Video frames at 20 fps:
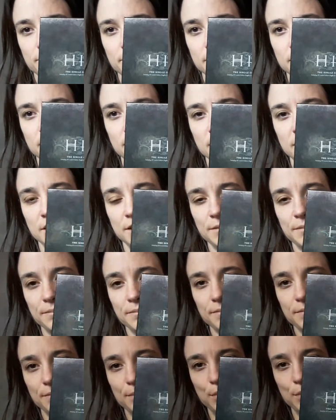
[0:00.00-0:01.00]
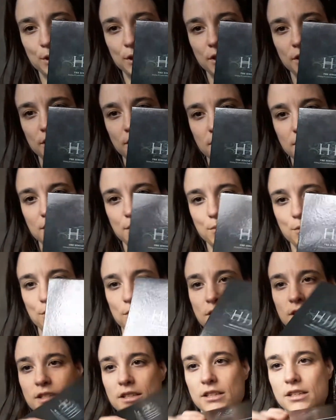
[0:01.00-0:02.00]
like that, but
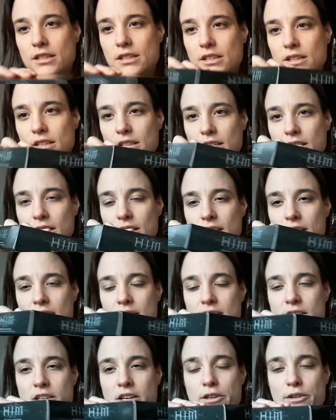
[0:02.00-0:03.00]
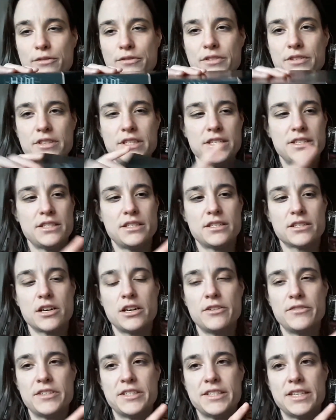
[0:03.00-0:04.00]
smaller. It's kind of, this is
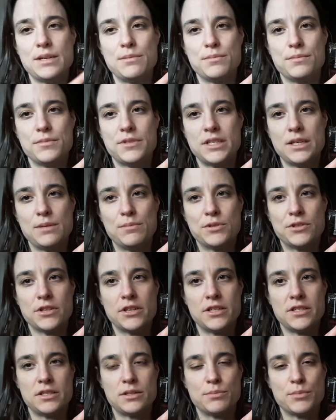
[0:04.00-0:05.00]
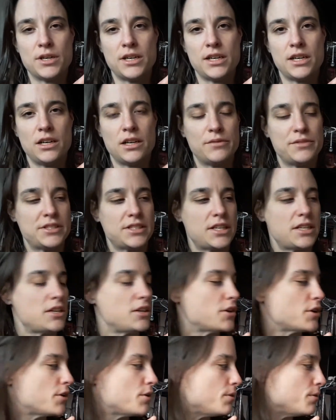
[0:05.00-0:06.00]
kind of the same size as my I Love Said
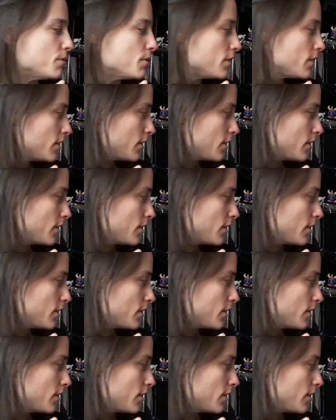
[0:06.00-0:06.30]
No